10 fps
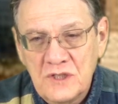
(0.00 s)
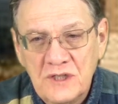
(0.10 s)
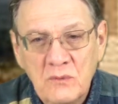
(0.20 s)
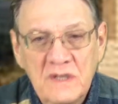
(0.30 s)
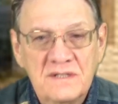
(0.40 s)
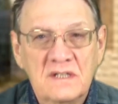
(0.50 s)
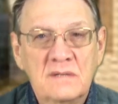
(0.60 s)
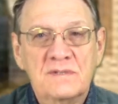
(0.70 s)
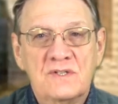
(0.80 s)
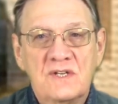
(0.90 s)
she went to
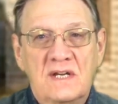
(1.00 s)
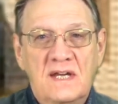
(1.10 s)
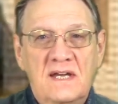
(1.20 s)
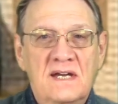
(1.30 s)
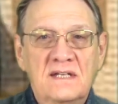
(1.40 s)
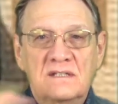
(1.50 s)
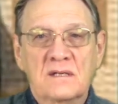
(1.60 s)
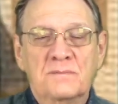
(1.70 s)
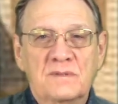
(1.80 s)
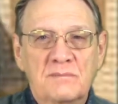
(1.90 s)
him and said, "Hey, I
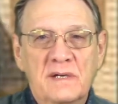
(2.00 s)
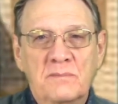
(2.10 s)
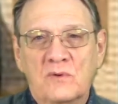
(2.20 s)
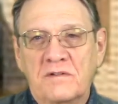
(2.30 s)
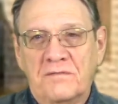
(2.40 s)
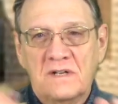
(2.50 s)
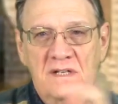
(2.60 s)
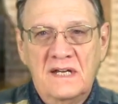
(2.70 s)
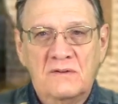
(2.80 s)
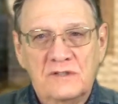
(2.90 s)
dumped my
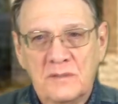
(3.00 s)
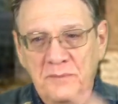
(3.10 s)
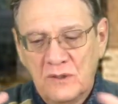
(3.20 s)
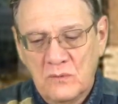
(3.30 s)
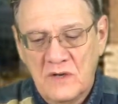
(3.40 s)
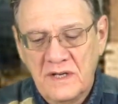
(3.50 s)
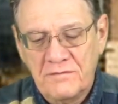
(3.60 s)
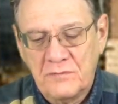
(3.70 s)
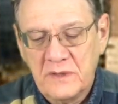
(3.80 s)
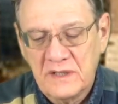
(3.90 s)
boyfriend, now dump your
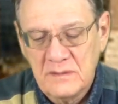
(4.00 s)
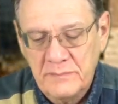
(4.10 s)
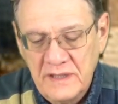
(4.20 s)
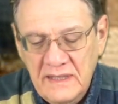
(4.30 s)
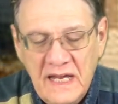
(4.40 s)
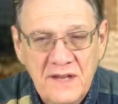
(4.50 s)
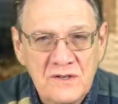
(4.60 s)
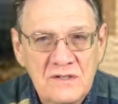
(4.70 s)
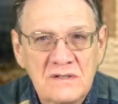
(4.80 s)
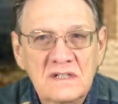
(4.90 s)
wife, we can be
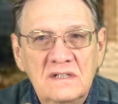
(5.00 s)
together,"